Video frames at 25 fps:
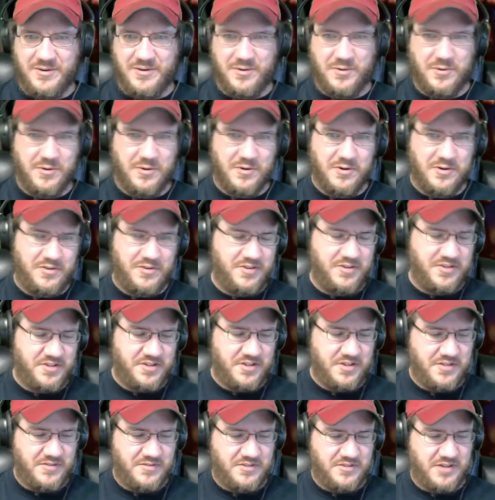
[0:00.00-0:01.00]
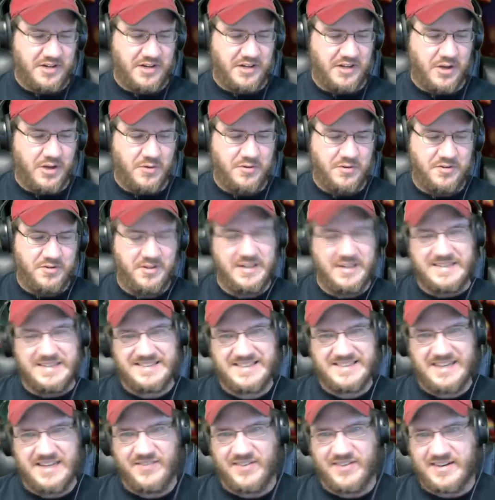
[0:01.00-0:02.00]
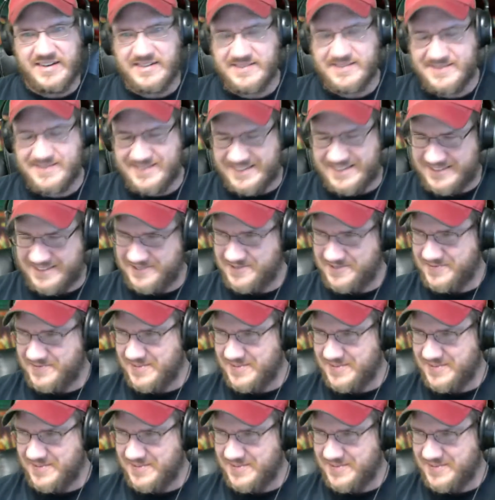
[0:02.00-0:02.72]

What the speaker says: or just don't even try to go until like 7. So